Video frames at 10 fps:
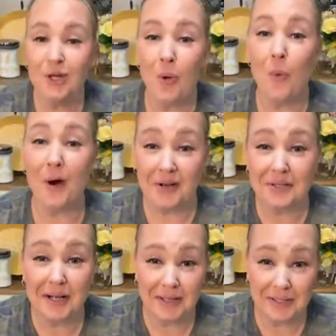you are gonna
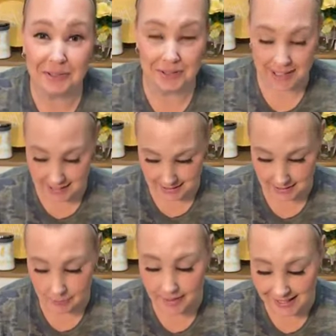watercolor it
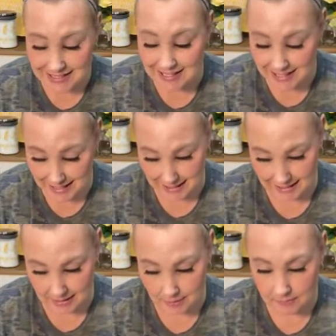in, paint it
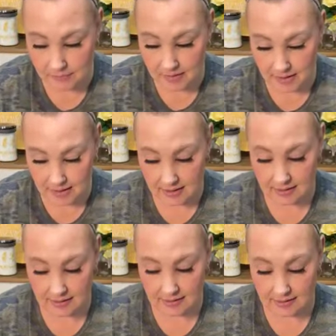in
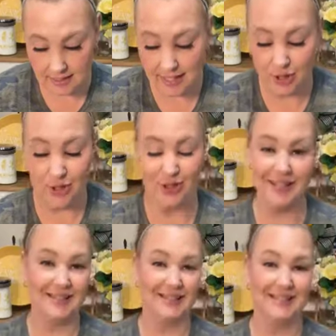like an
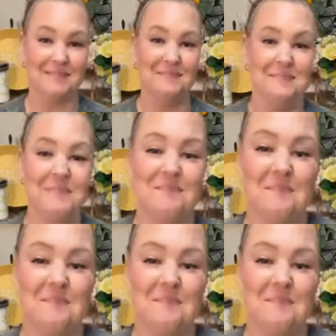artist.